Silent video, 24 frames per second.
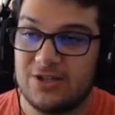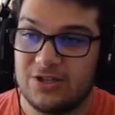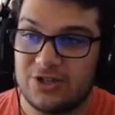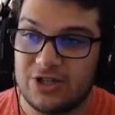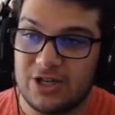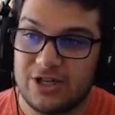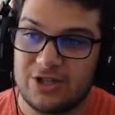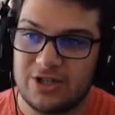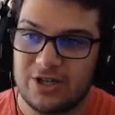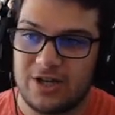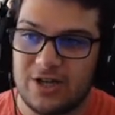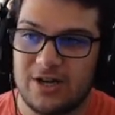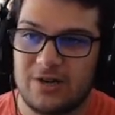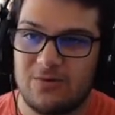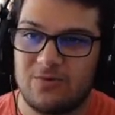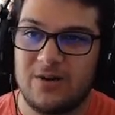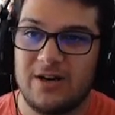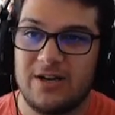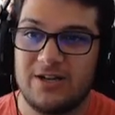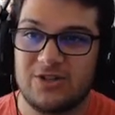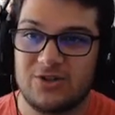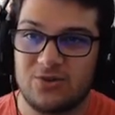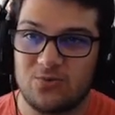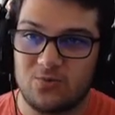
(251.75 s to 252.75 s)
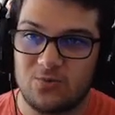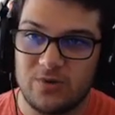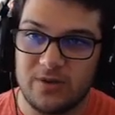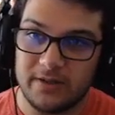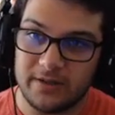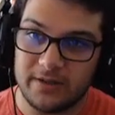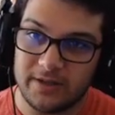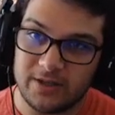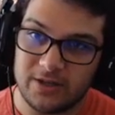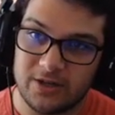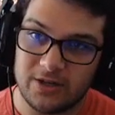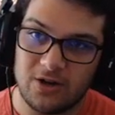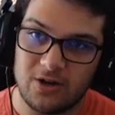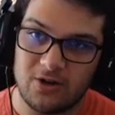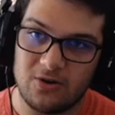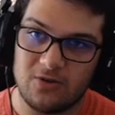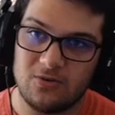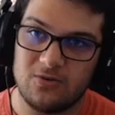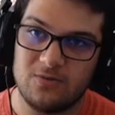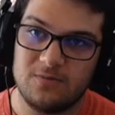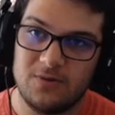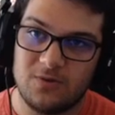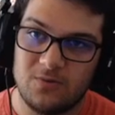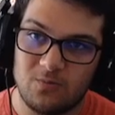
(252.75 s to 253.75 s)
Jet Jaguar has a really good
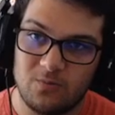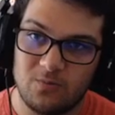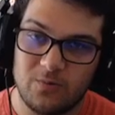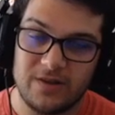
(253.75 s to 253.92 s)
home